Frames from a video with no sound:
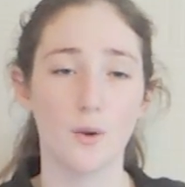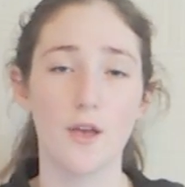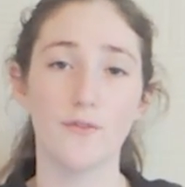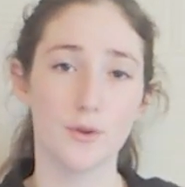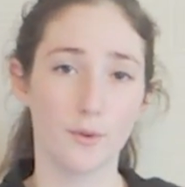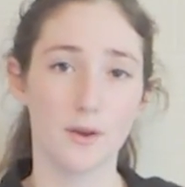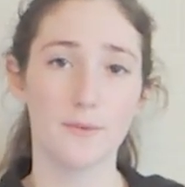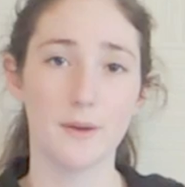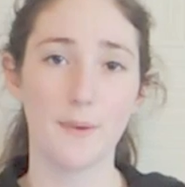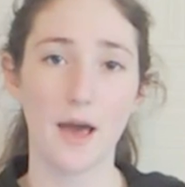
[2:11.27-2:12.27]
But if you want to
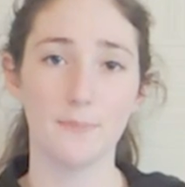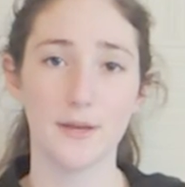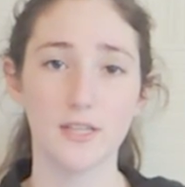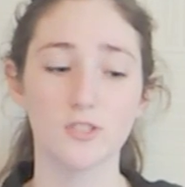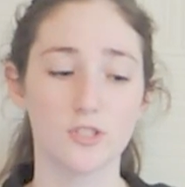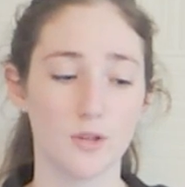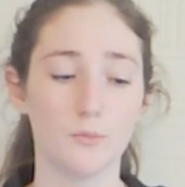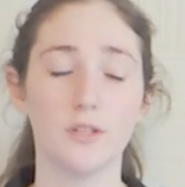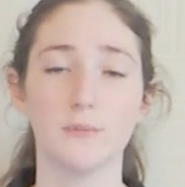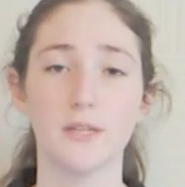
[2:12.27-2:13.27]
be a bad bitch, then
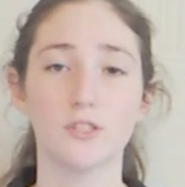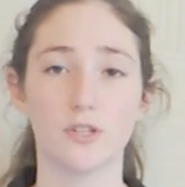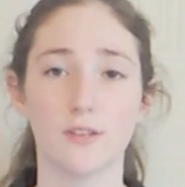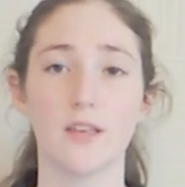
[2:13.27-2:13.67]
really make sure